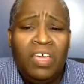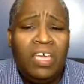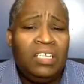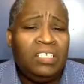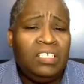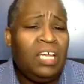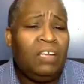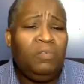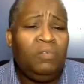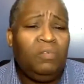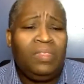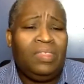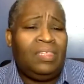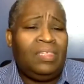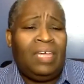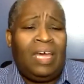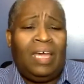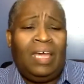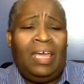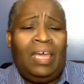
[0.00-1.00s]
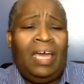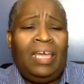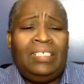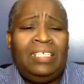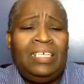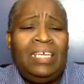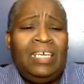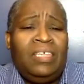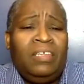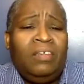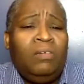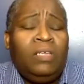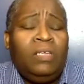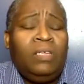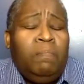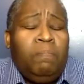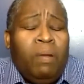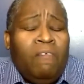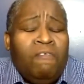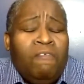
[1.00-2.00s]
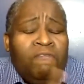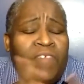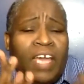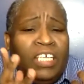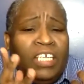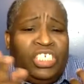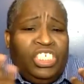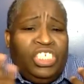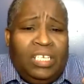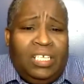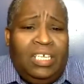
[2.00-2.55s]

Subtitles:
done with that idea that only perfection